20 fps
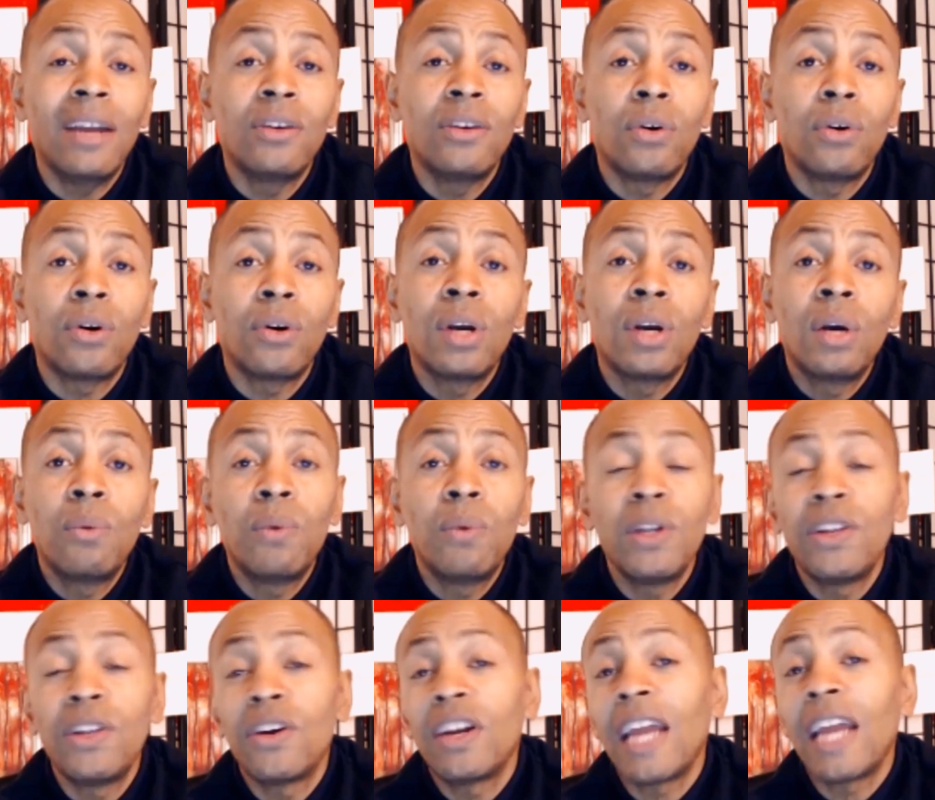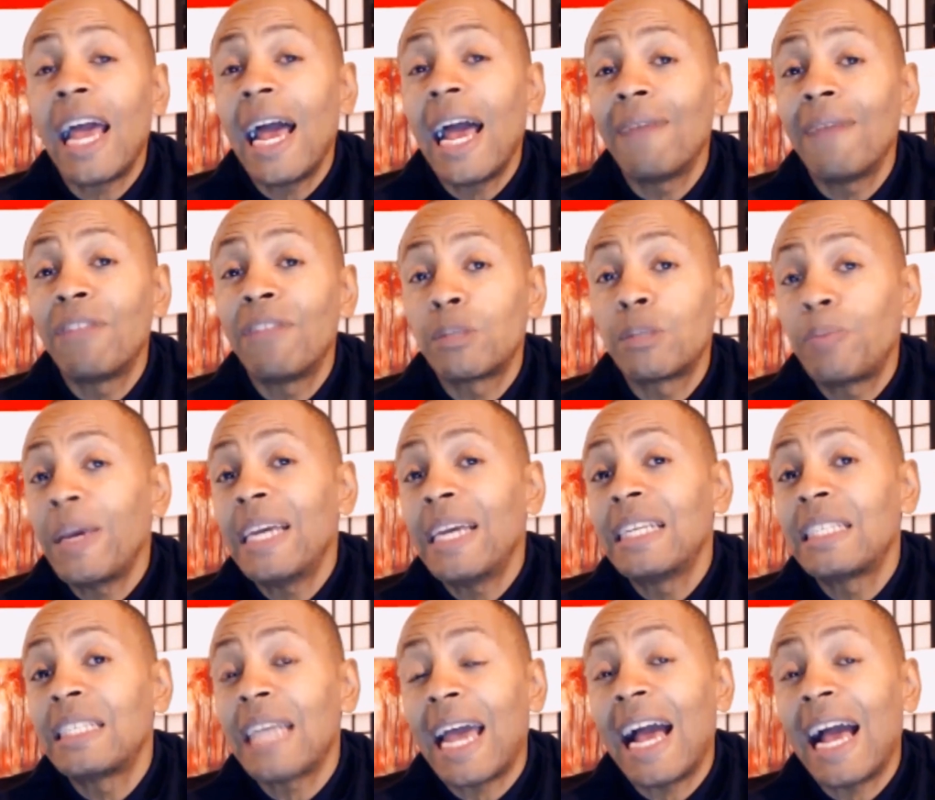and or when you're going to have the
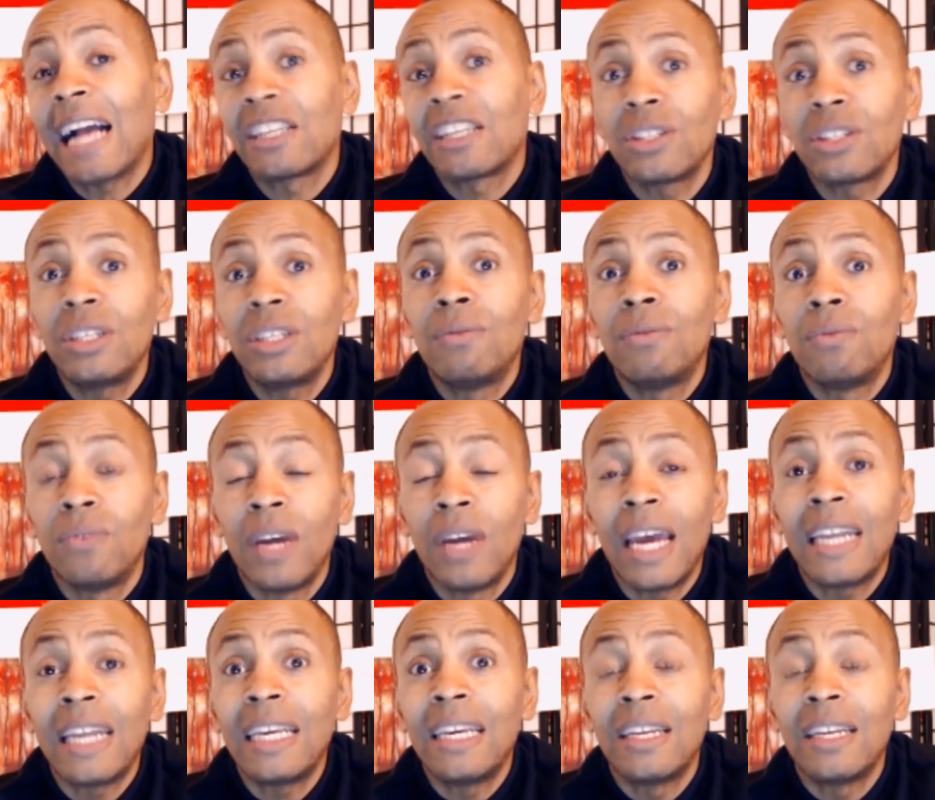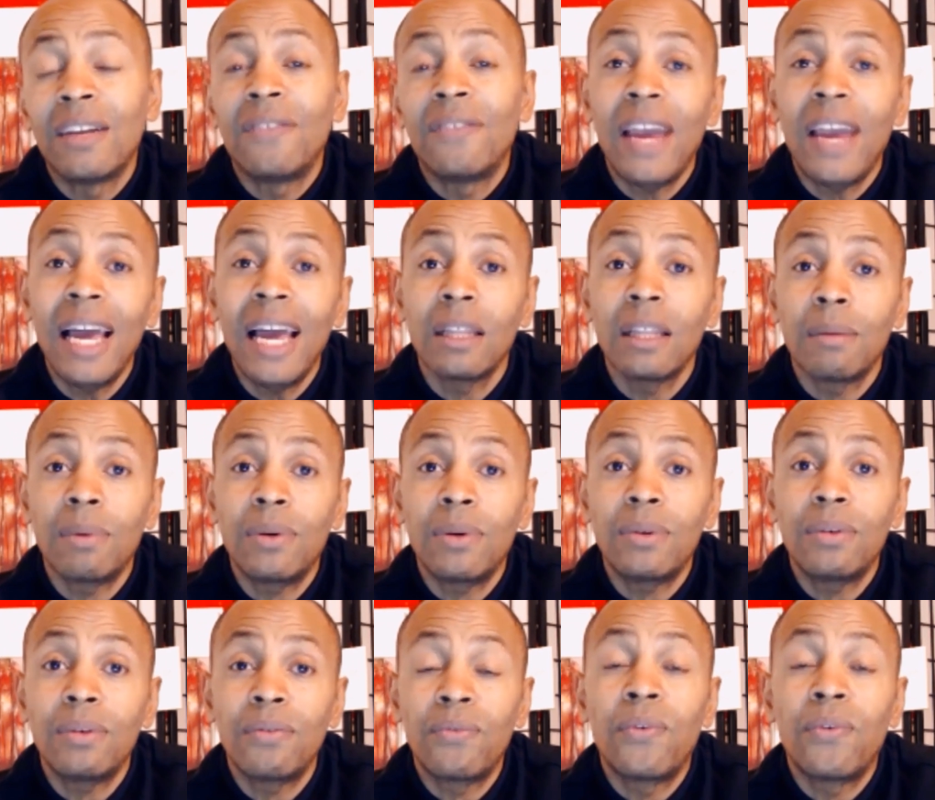space actually ready and
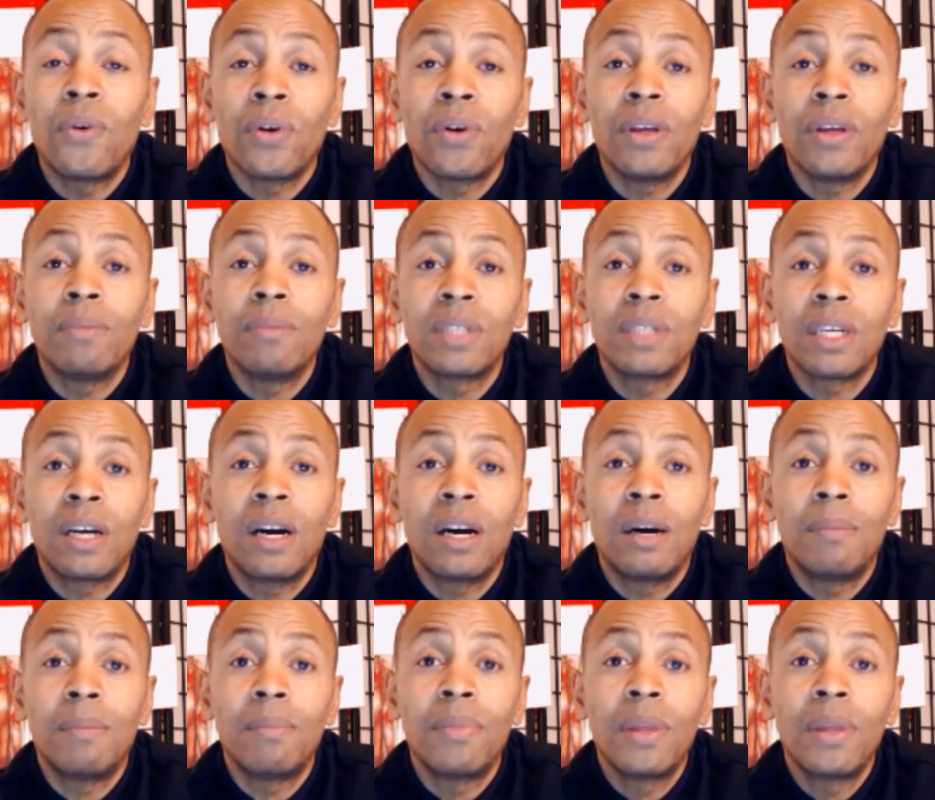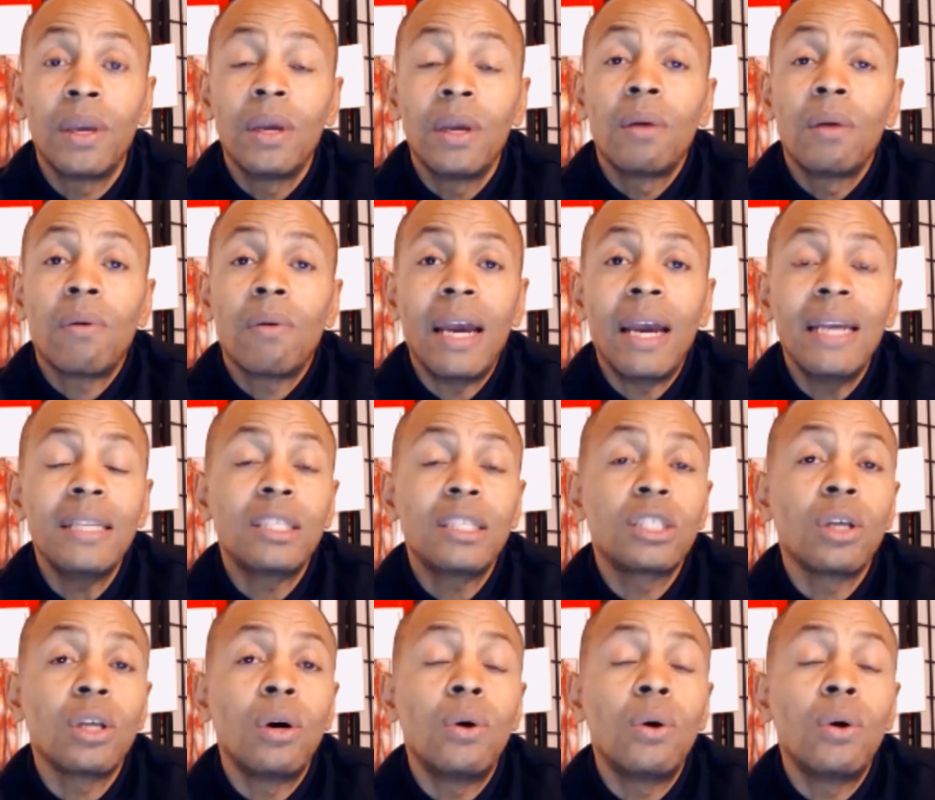available for them to come, right?